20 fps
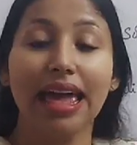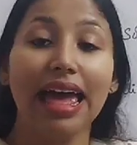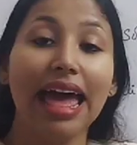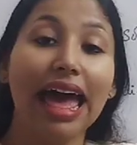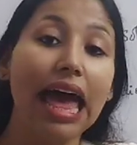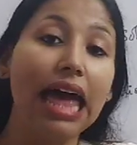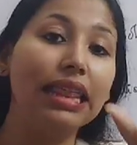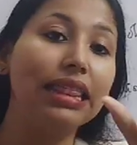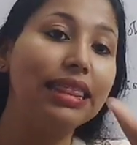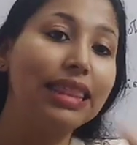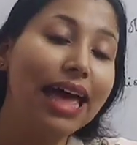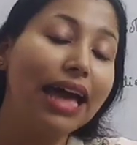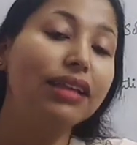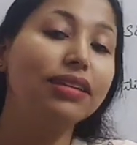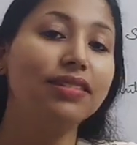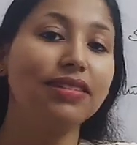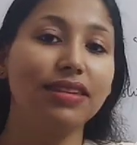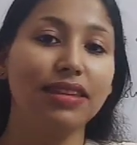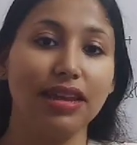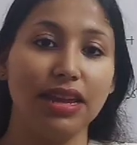At that
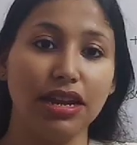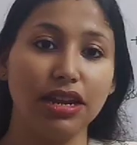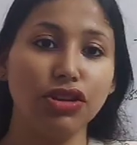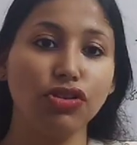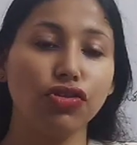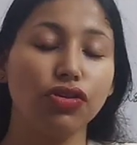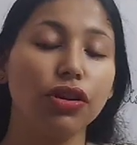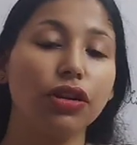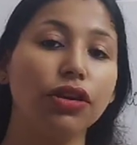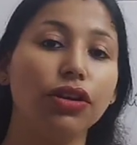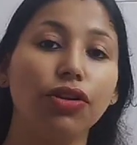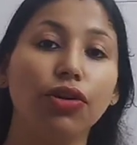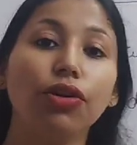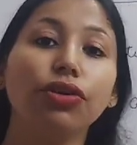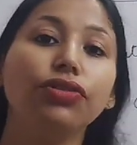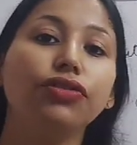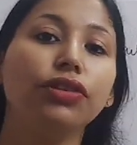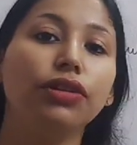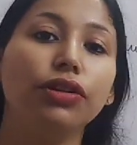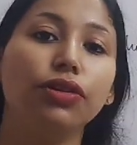stage, your
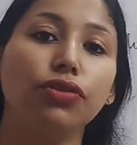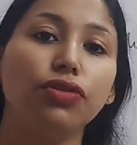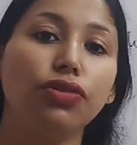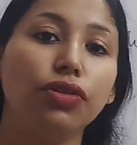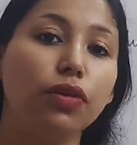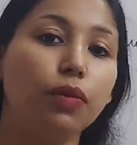solution